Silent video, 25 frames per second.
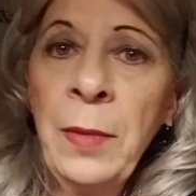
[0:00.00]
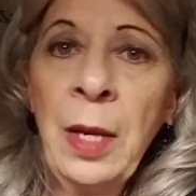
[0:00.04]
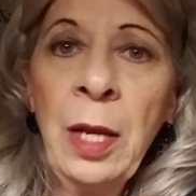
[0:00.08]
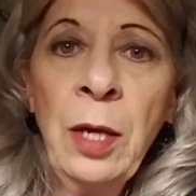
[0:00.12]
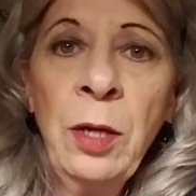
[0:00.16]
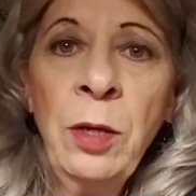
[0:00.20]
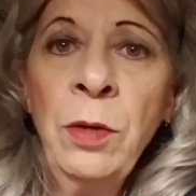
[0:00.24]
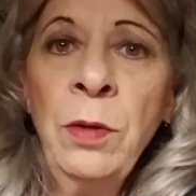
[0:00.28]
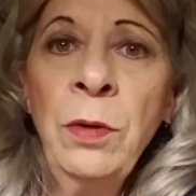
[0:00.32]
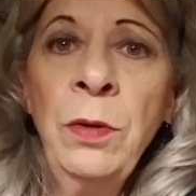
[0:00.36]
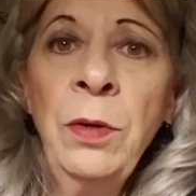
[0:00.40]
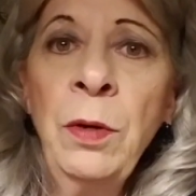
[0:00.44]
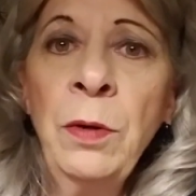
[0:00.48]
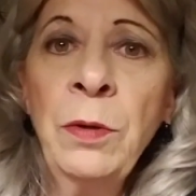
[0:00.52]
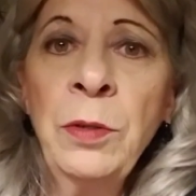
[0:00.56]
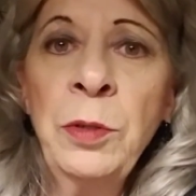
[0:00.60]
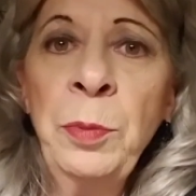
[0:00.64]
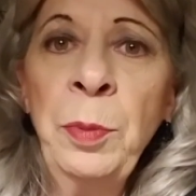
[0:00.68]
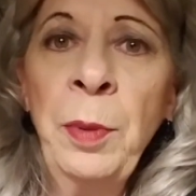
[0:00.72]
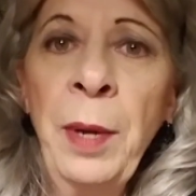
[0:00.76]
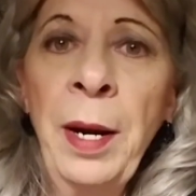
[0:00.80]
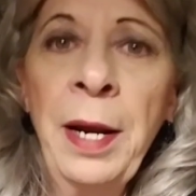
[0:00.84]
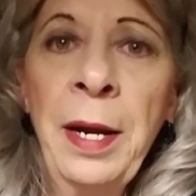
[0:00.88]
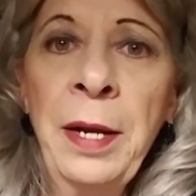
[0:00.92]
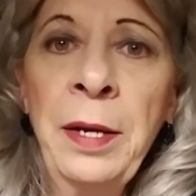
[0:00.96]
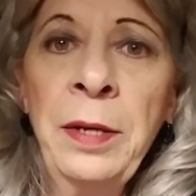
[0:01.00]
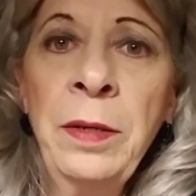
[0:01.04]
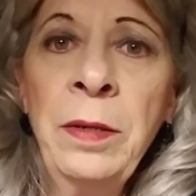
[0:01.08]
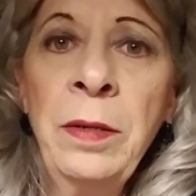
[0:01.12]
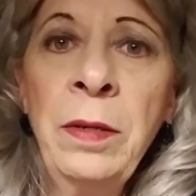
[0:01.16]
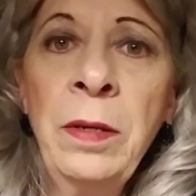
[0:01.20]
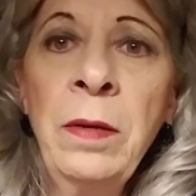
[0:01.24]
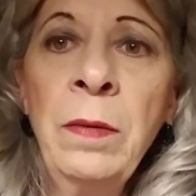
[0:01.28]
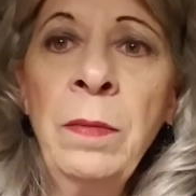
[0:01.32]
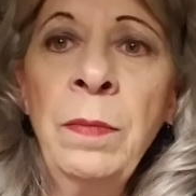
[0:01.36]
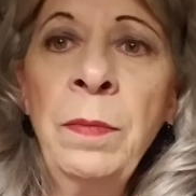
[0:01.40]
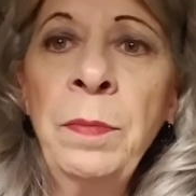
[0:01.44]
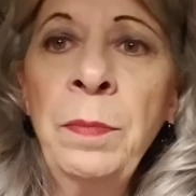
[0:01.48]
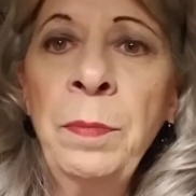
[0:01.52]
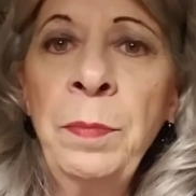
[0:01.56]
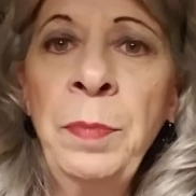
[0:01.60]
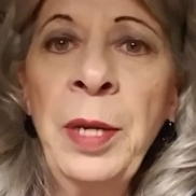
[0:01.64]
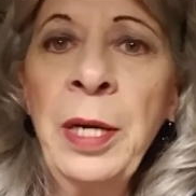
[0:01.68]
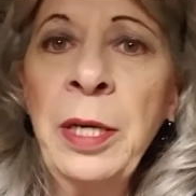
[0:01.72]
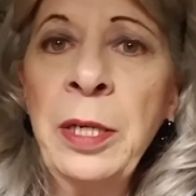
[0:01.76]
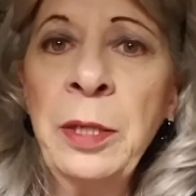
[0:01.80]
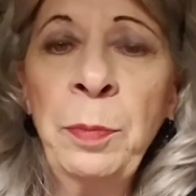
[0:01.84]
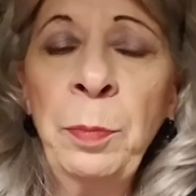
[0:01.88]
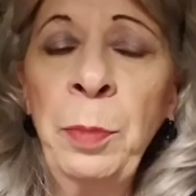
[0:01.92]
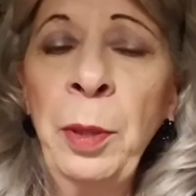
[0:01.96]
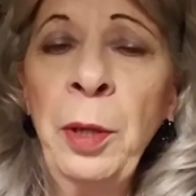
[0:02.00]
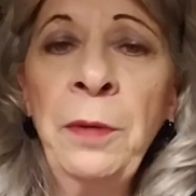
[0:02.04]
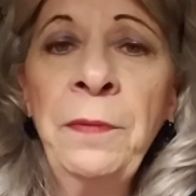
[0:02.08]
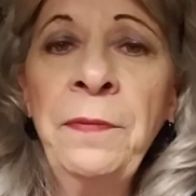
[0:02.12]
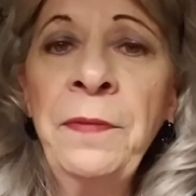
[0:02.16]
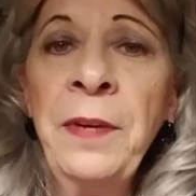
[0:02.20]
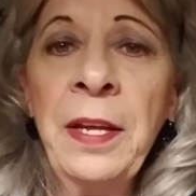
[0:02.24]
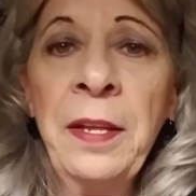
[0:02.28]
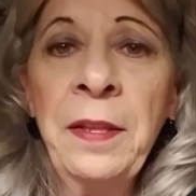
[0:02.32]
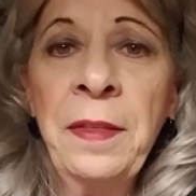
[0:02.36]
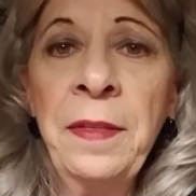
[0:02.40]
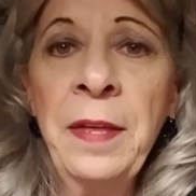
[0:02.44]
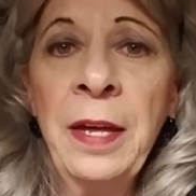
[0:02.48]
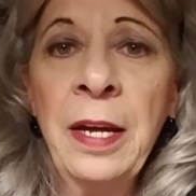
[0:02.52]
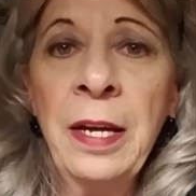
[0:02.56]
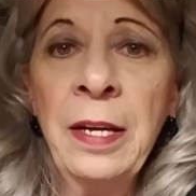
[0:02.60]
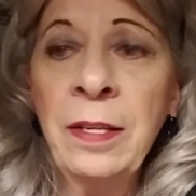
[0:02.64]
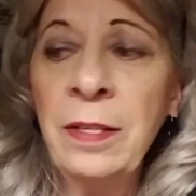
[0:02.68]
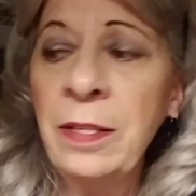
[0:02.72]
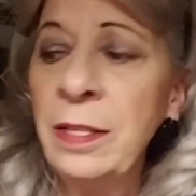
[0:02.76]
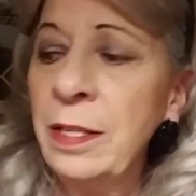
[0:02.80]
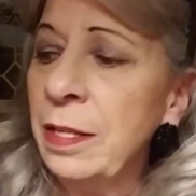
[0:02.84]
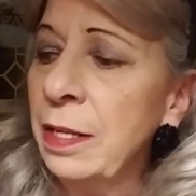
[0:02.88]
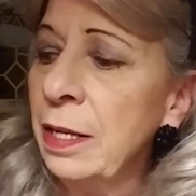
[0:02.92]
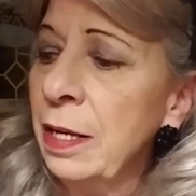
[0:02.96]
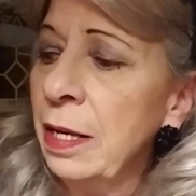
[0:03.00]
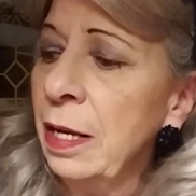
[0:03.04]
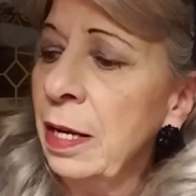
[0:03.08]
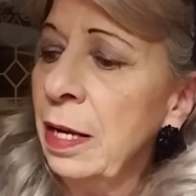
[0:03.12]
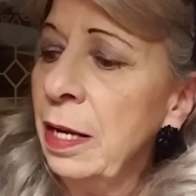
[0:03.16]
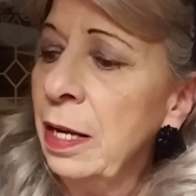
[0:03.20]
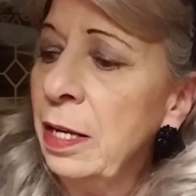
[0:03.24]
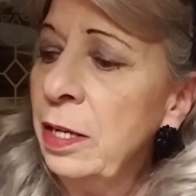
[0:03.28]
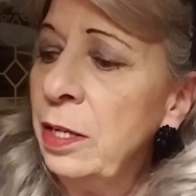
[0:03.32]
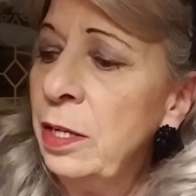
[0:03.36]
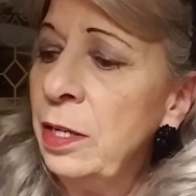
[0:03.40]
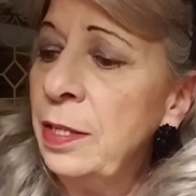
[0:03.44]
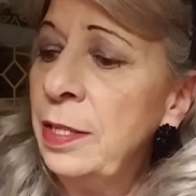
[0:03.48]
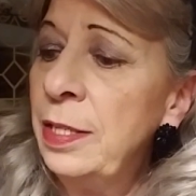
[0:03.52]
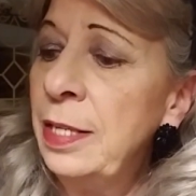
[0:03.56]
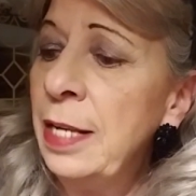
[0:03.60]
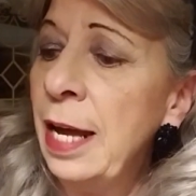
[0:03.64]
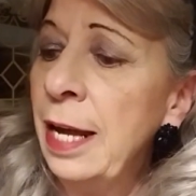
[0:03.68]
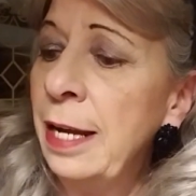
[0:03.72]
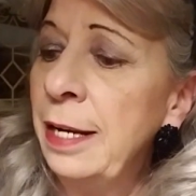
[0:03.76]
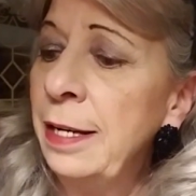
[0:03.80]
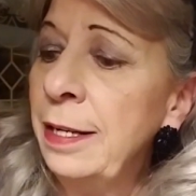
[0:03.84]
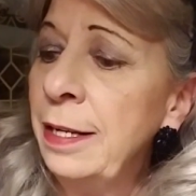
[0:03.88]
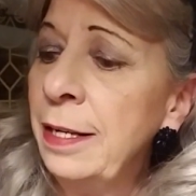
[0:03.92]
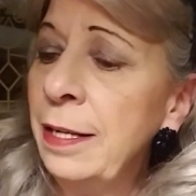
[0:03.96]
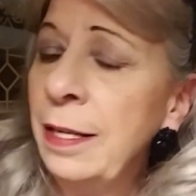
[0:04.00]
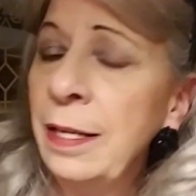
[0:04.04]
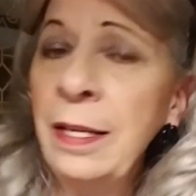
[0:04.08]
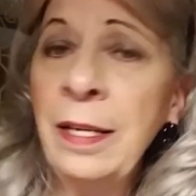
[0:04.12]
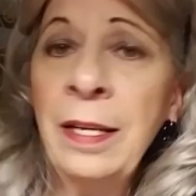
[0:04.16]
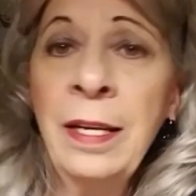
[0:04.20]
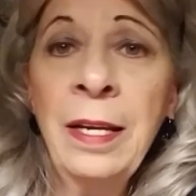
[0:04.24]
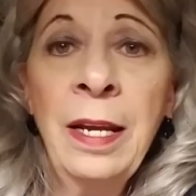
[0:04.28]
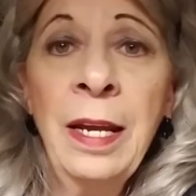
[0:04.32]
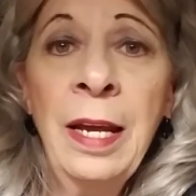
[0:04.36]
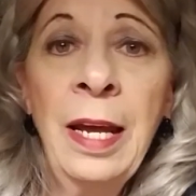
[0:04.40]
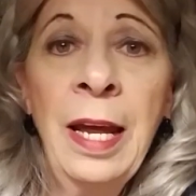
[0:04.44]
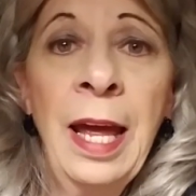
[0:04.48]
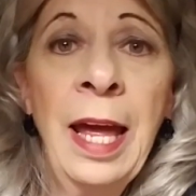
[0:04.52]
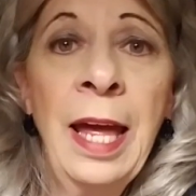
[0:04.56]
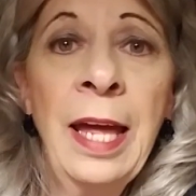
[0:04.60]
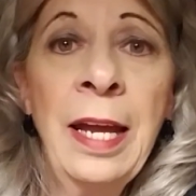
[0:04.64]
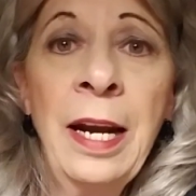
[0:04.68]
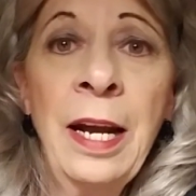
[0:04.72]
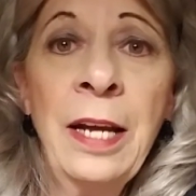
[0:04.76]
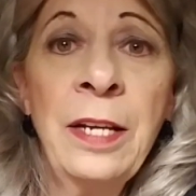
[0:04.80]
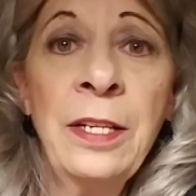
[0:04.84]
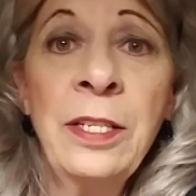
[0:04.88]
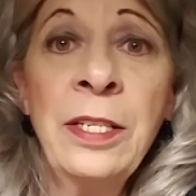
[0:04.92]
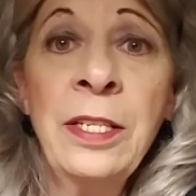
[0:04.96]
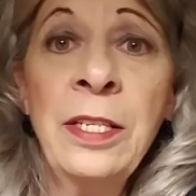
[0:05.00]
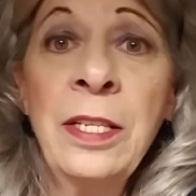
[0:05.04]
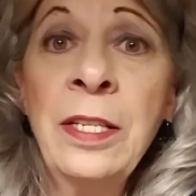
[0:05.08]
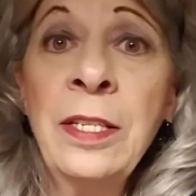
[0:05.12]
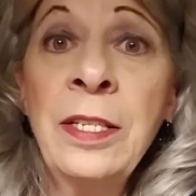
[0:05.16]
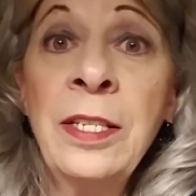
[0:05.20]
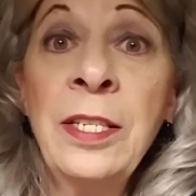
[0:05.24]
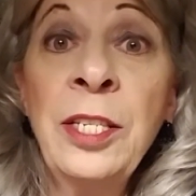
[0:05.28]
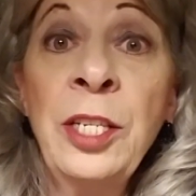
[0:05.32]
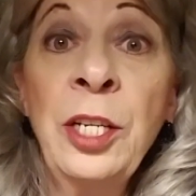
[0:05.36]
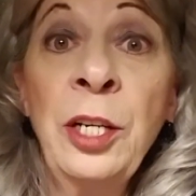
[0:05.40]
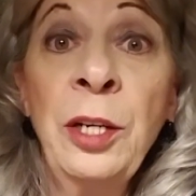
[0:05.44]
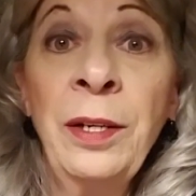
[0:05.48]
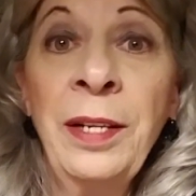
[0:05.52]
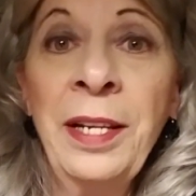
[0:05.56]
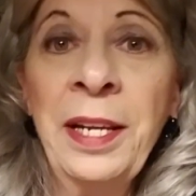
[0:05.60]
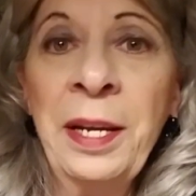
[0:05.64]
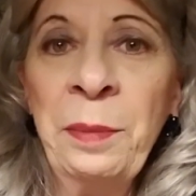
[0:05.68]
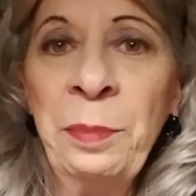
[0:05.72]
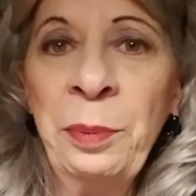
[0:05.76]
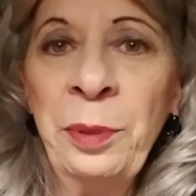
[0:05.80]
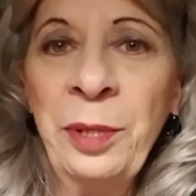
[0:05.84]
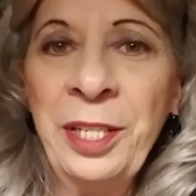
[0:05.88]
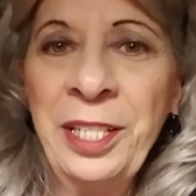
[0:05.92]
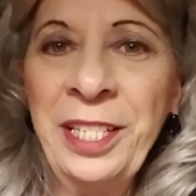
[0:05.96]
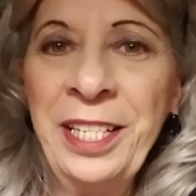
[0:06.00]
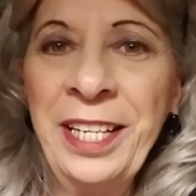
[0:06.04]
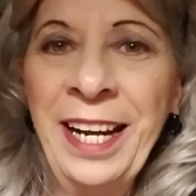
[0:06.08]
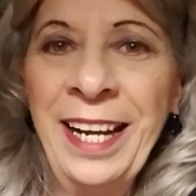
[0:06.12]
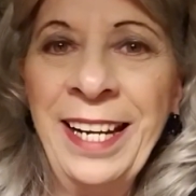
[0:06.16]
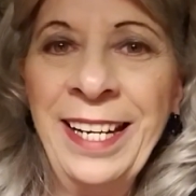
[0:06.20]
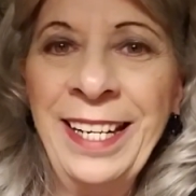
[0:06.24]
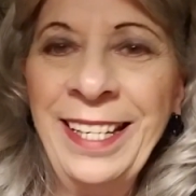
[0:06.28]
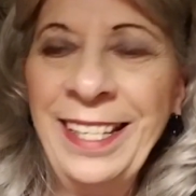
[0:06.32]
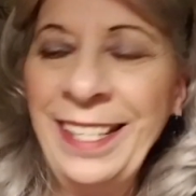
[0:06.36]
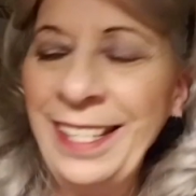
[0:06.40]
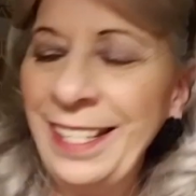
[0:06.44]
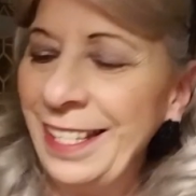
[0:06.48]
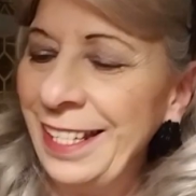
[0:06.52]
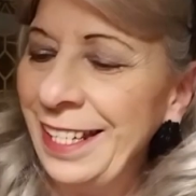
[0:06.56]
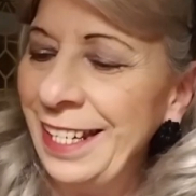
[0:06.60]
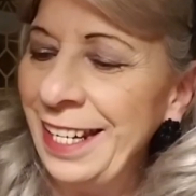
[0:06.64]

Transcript: kudos, Brian. You picked perfect things to send, and I sincerely appreciate it.